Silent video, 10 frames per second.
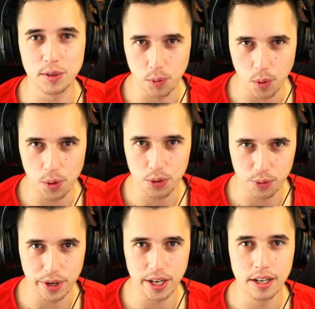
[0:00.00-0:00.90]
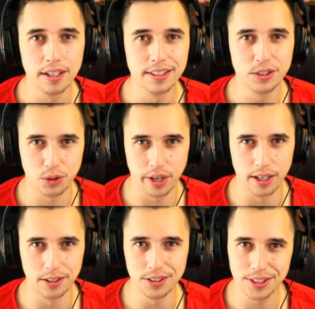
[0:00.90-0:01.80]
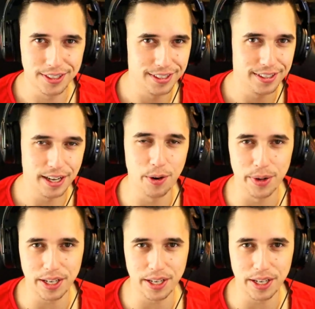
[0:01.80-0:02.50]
of War 3 trailers. Here we